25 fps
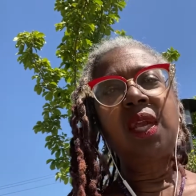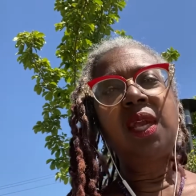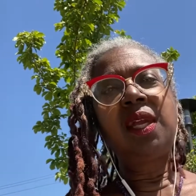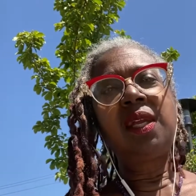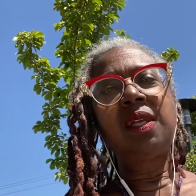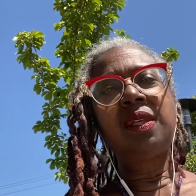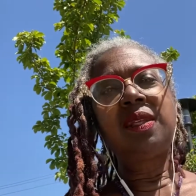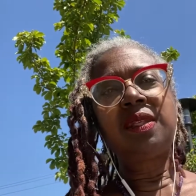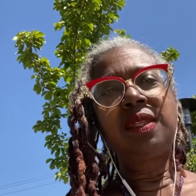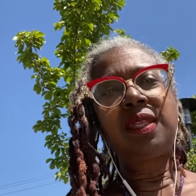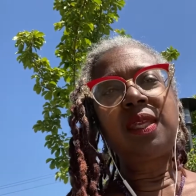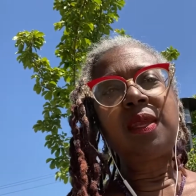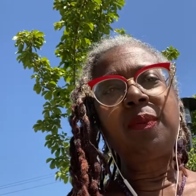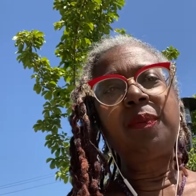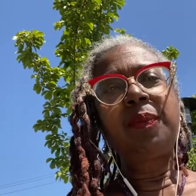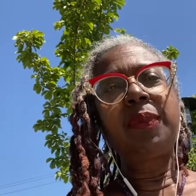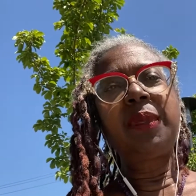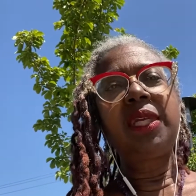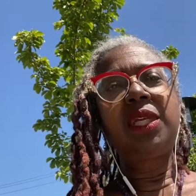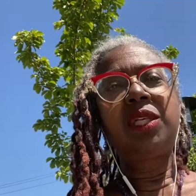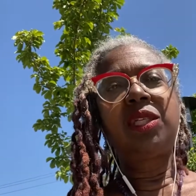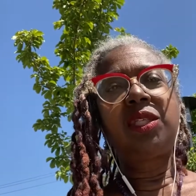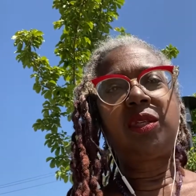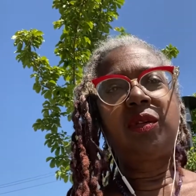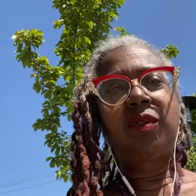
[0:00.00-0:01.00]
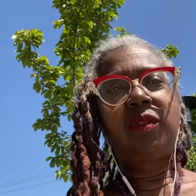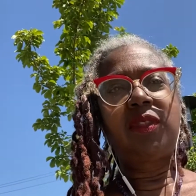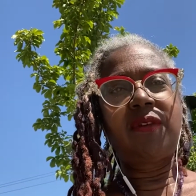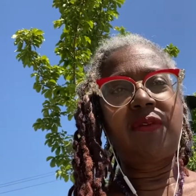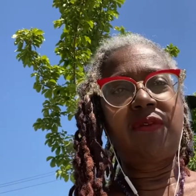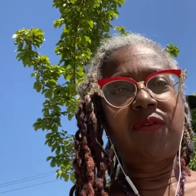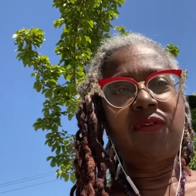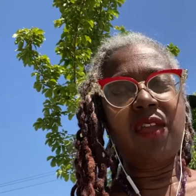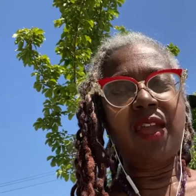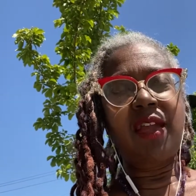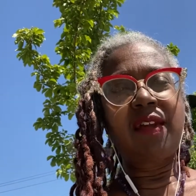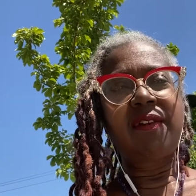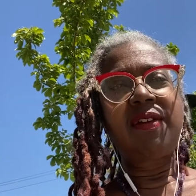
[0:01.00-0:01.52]
Simply do the
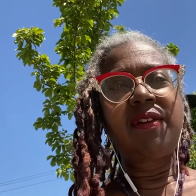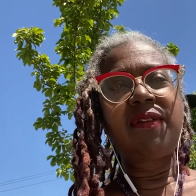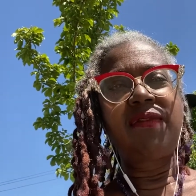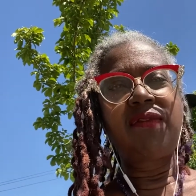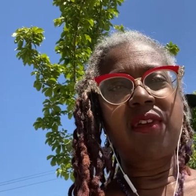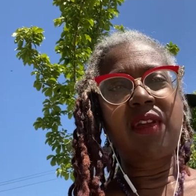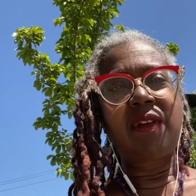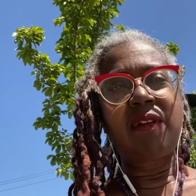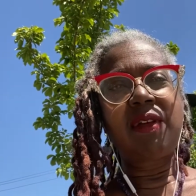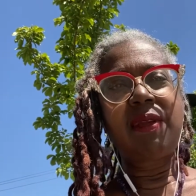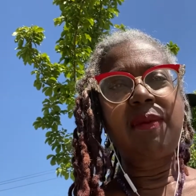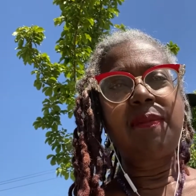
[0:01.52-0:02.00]
very, very